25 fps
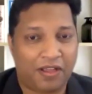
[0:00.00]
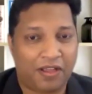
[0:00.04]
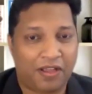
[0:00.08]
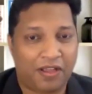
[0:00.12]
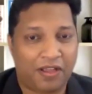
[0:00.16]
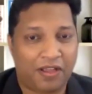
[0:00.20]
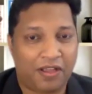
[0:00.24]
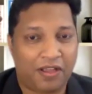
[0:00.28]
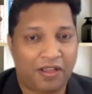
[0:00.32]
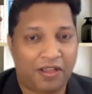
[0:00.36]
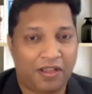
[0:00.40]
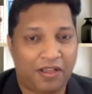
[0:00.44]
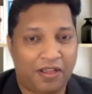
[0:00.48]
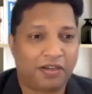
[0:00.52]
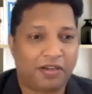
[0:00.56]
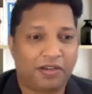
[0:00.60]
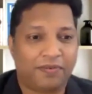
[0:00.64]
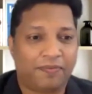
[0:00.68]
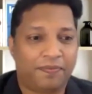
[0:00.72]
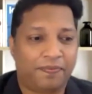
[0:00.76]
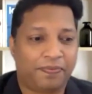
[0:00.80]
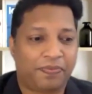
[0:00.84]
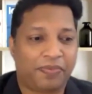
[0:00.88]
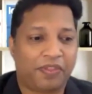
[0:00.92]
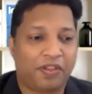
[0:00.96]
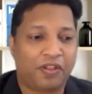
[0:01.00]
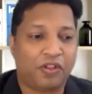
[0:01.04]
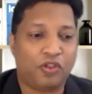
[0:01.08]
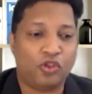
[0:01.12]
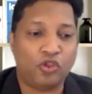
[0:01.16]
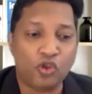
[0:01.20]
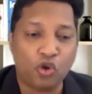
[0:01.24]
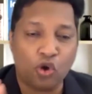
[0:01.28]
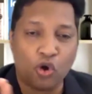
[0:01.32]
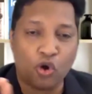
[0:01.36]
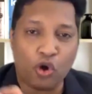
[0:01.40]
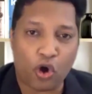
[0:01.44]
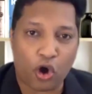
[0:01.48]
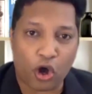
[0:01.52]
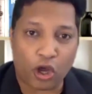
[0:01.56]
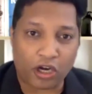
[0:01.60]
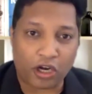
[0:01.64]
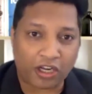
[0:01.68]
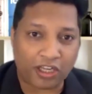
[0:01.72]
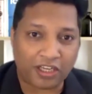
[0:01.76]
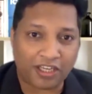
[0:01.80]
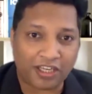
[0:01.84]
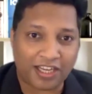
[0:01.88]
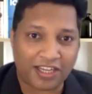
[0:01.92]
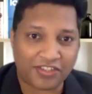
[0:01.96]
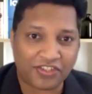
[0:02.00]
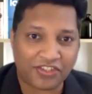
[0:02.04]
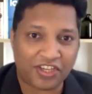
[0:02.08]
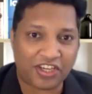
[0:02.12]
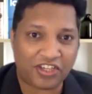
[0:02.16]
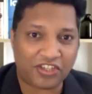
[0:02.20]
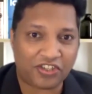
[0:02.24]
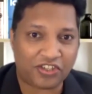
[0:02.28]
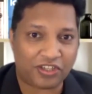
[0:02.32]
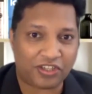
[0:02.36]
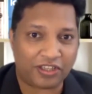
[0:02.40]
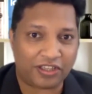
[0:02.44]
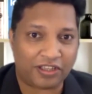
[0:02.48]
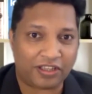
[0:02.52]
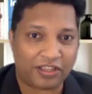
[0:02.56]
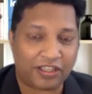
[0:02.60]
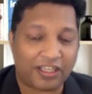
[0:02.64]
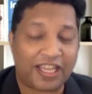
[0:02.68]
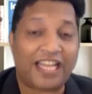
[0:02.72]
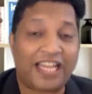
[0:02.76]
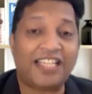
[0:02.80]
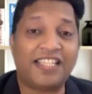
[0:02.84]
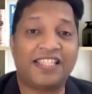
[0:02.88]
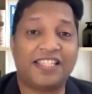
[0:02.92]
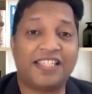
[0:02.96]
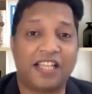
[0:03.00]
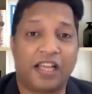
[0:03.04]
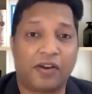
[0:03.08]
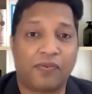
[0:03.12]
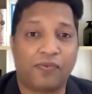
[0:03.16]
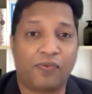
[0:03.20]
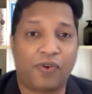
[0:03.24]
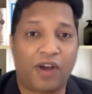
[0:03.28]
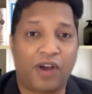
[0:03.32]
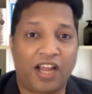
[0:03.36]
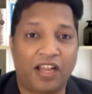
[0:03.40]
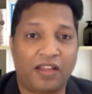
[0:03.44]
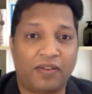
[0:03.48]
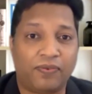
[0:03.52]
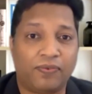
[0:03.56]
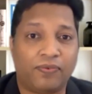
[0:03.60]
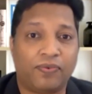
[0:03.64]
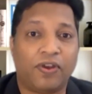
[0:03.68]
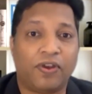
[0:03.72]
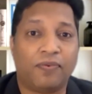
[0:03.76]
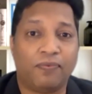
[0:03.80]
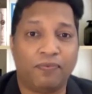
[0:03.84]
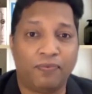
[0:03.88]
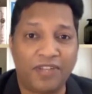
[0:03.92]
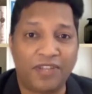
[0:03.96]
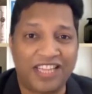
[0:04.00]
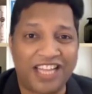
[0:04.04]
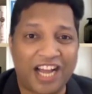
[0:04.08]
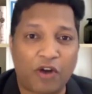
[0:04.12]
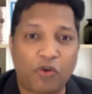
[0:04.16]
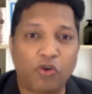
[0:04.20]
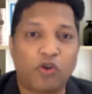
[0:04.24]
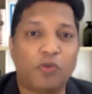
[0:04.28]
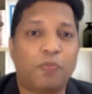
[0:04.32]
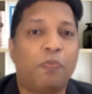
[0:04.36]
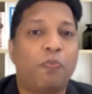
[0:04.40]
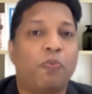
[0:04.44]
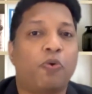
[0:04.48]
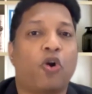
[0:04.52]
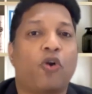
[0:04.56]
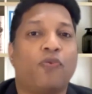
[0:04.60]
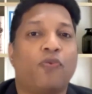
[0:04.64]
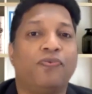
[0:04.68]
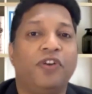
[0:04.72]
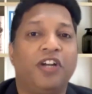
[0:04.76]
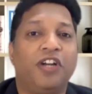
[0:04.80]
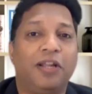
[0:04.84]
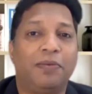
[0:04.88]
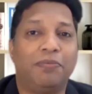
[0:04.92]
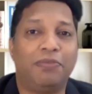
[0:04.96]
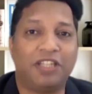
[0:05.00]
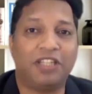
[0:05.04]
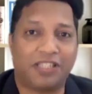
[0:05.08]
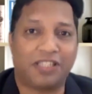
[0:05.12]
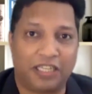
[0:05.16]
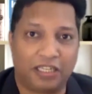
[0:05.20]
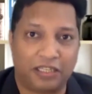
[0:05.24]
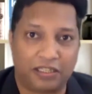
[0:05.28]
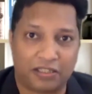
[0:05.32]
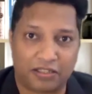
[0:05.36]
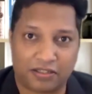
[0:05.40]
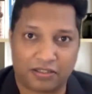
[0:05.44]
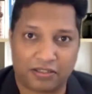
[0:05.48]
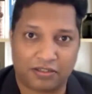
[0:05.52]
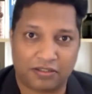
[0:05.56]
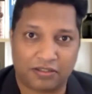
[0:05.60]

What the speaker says: but no organization can survive without profitable sales.